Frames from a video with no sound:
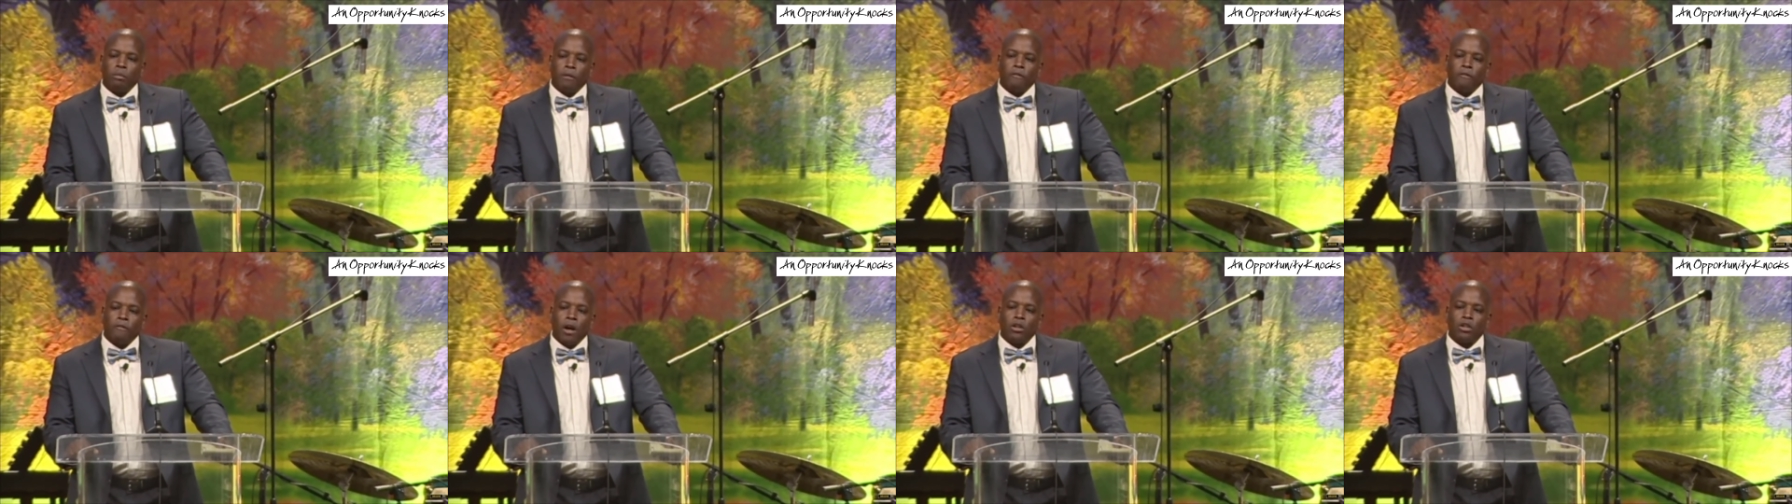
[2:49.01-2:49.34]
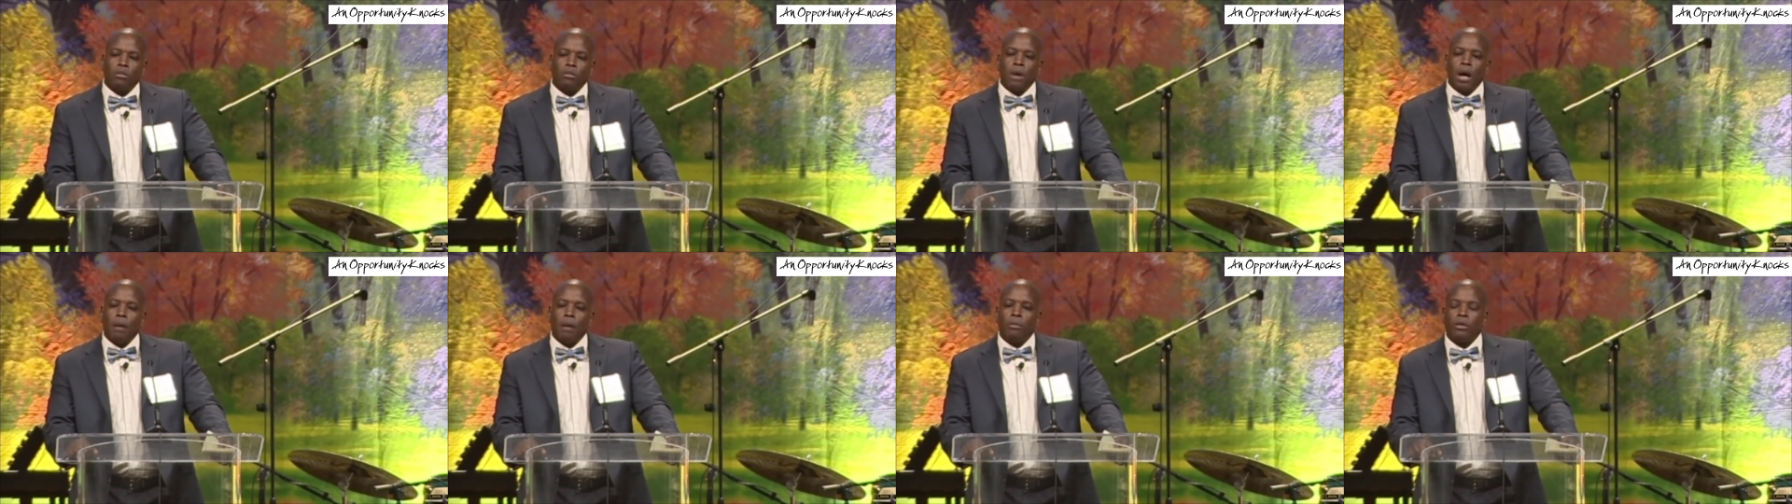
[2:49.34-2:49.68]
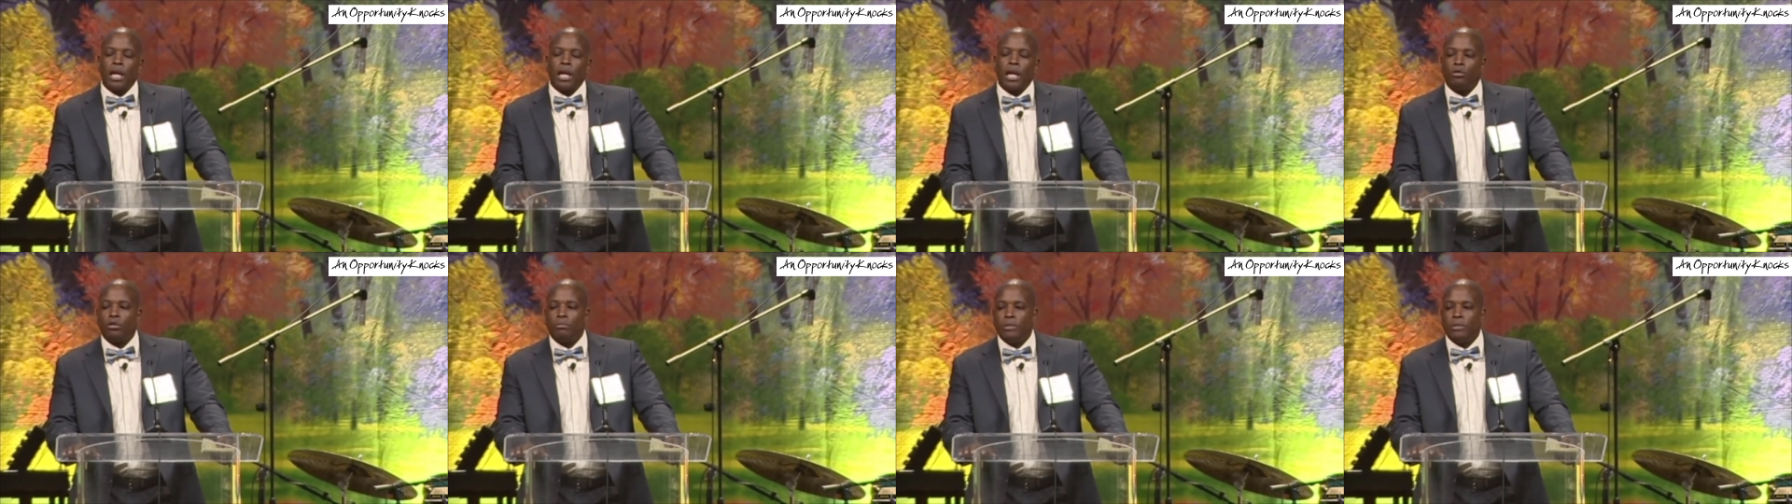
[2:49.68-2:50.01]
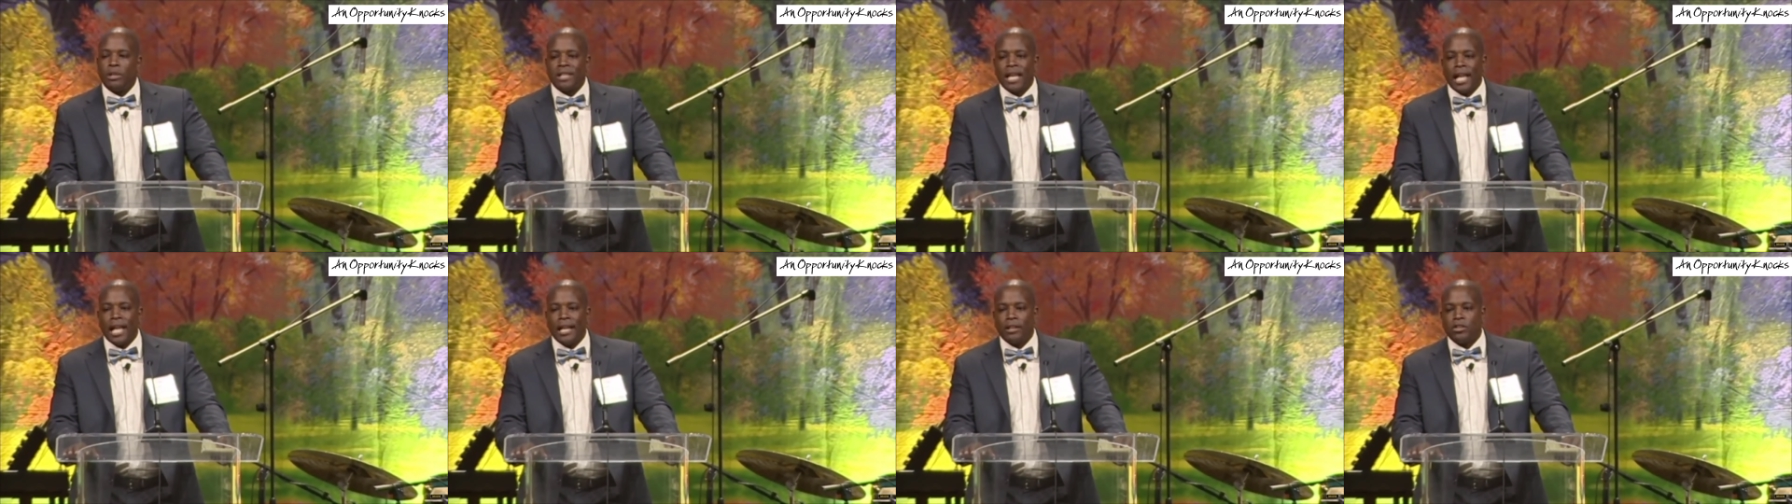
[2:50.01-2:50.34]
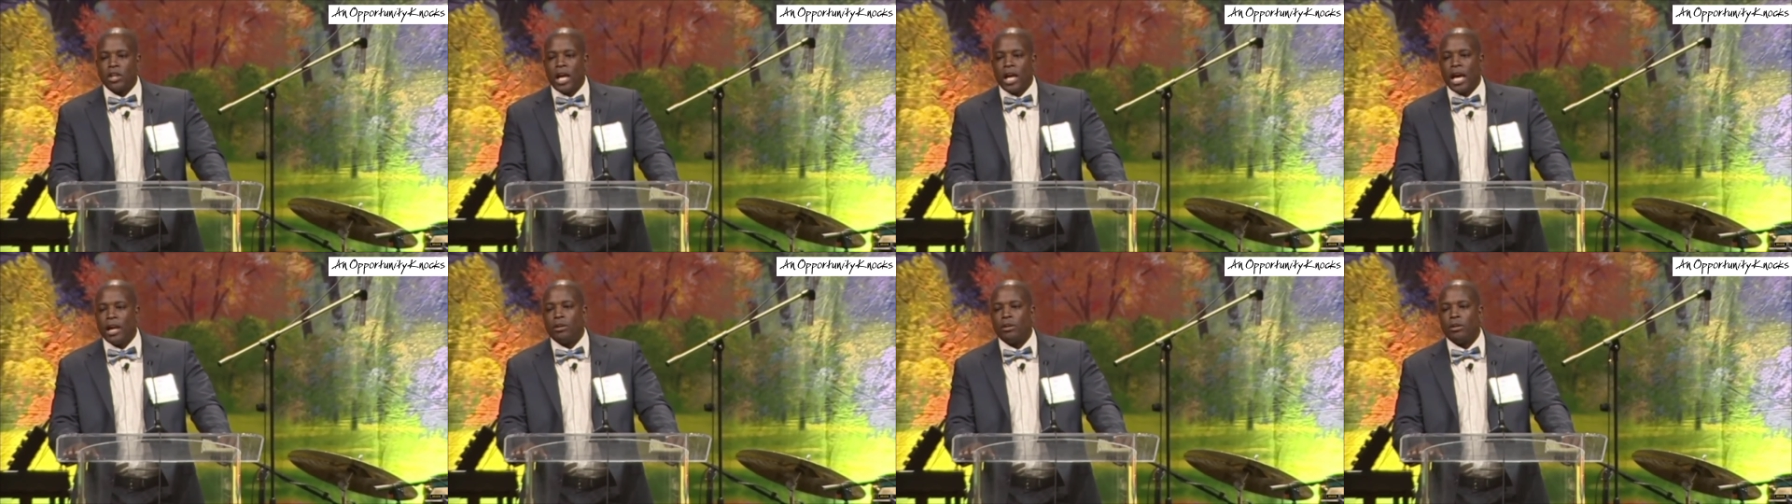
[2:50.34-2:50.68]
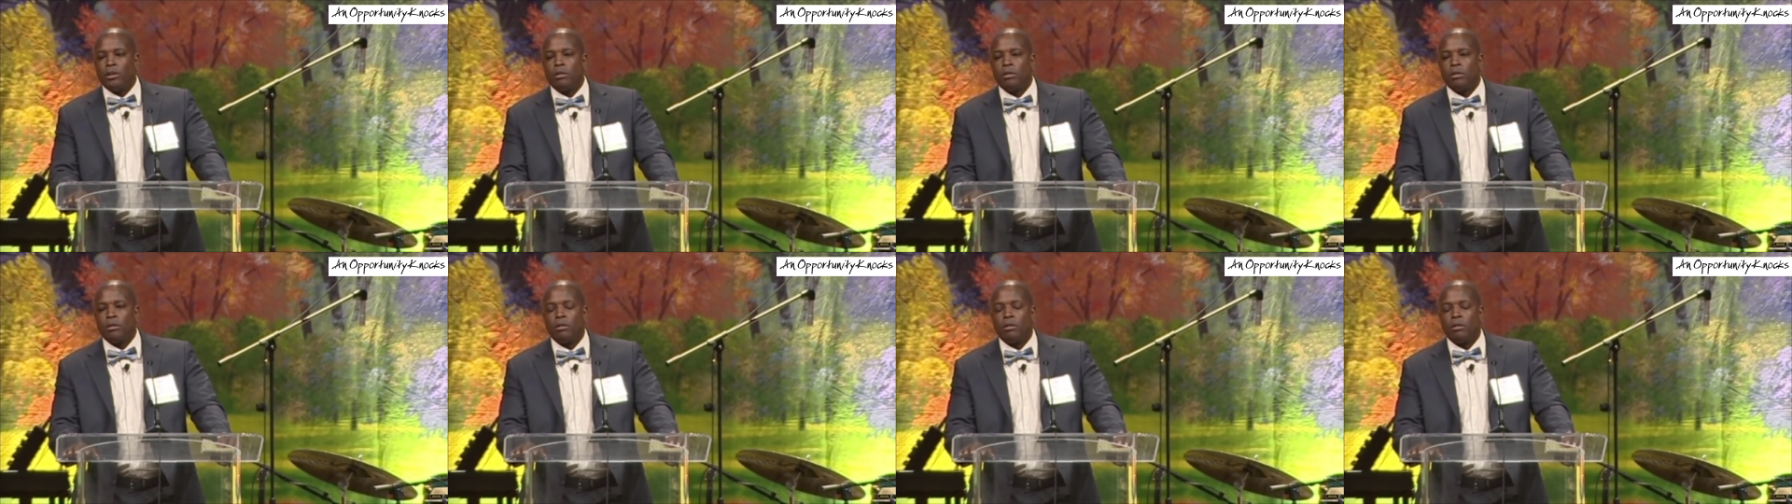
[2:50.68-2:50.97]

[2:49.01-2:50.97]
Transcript: my foster mom, her name was Miss Alexander.